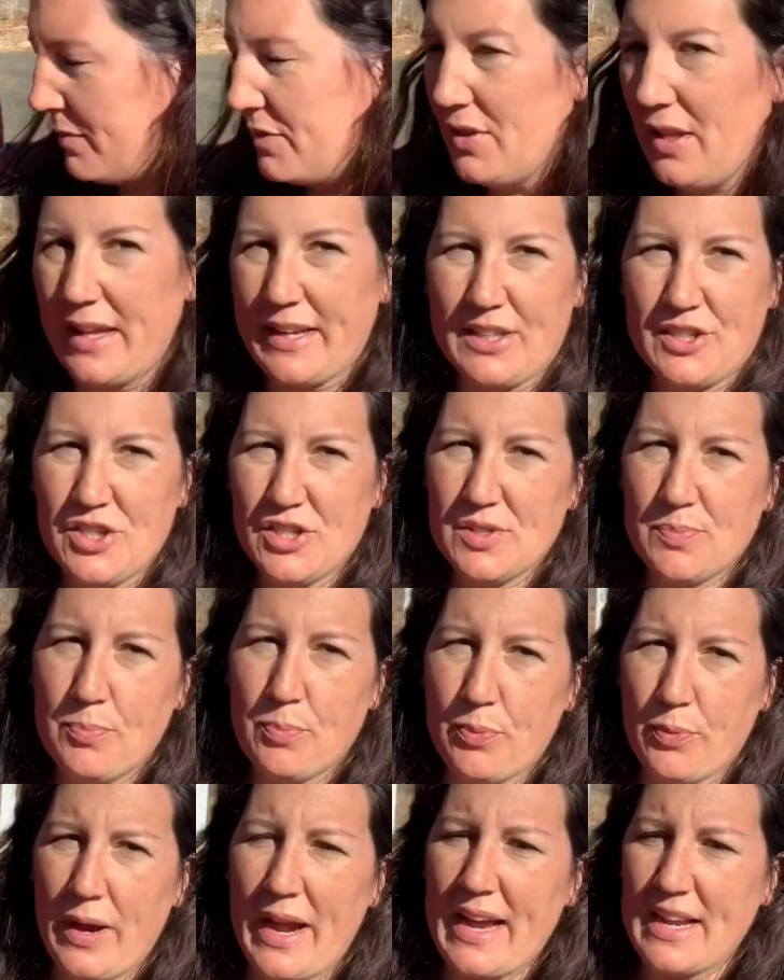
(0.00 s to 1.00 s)
like just
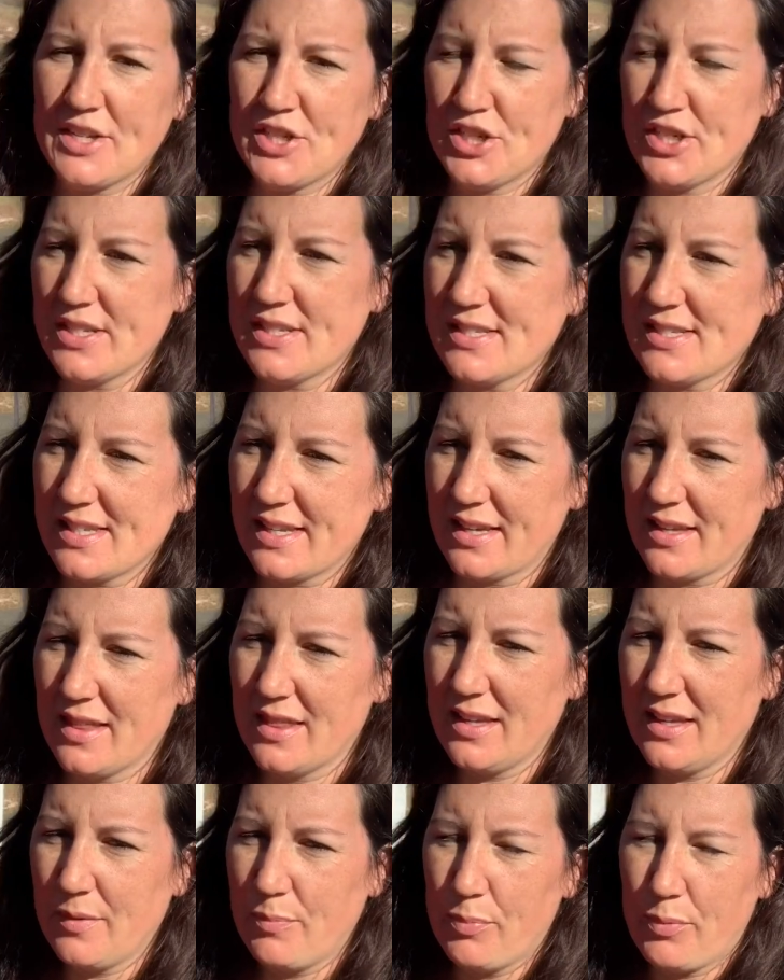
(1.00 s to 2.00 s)
branches, like
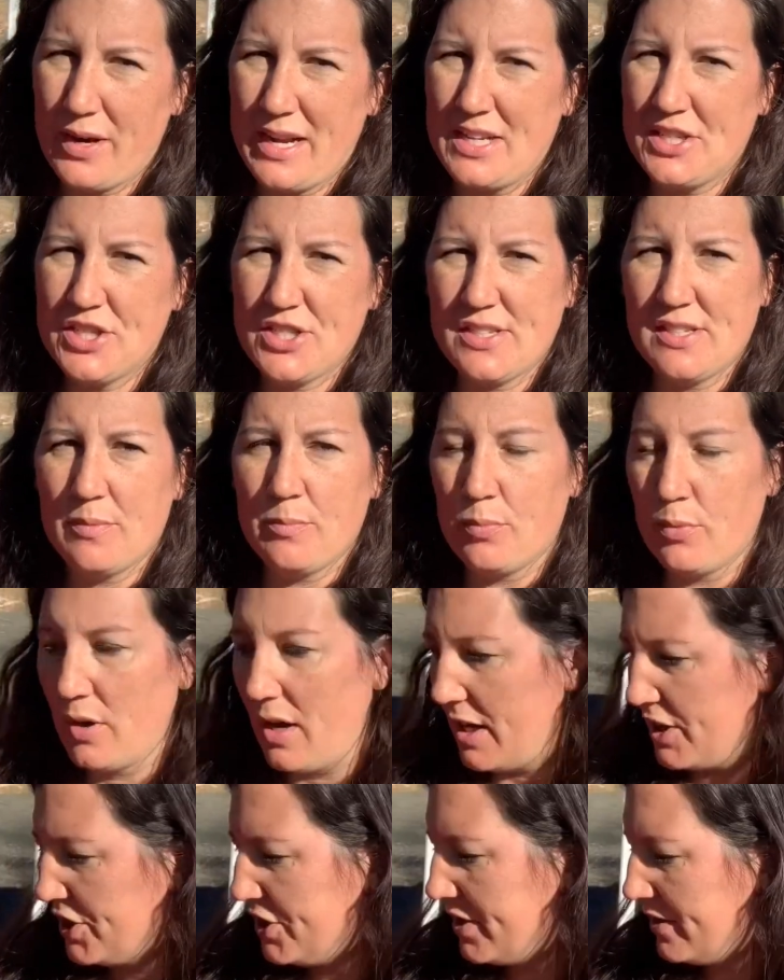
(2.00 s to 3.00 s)
thick branches and
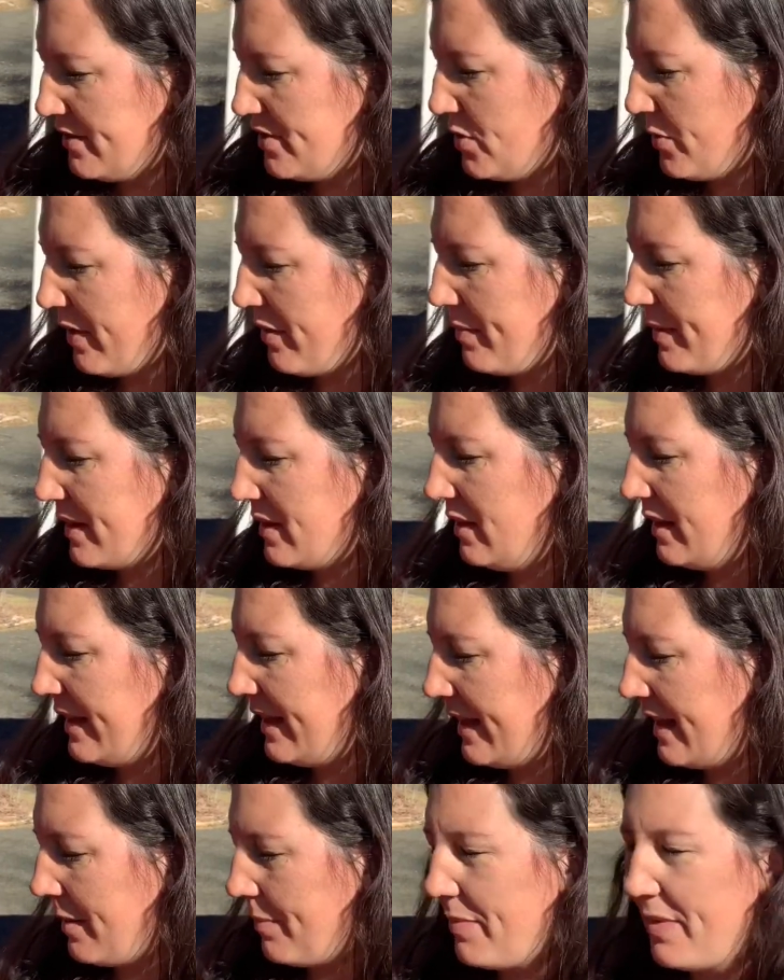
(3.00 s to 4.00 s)
brush. And so we've been
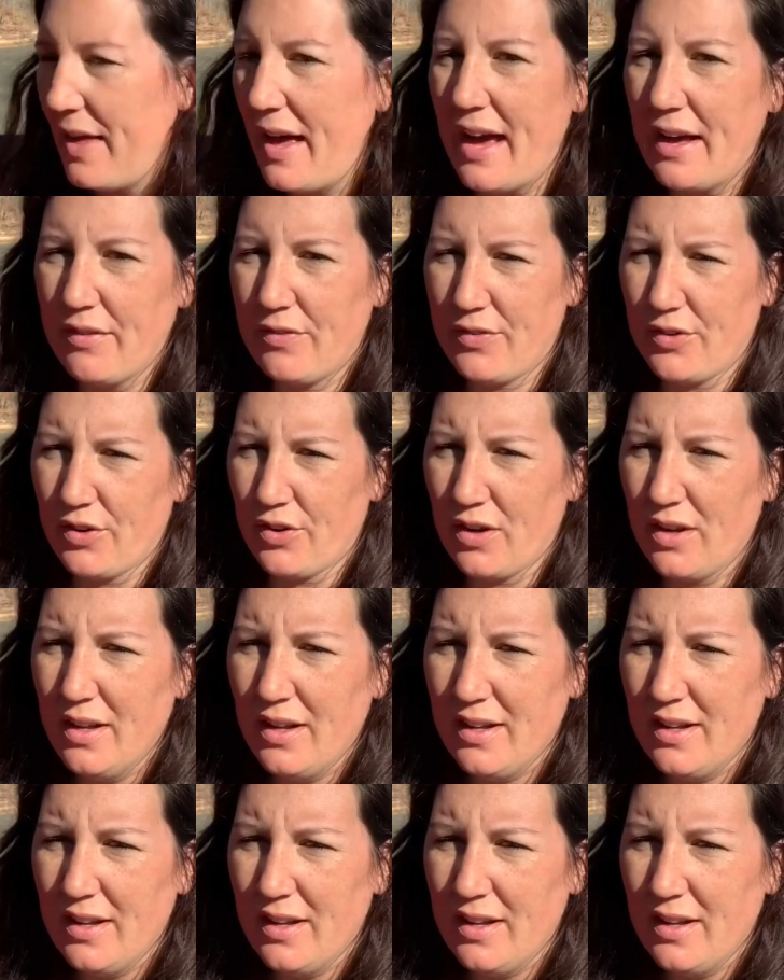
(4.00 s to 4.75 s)
cleaning up that for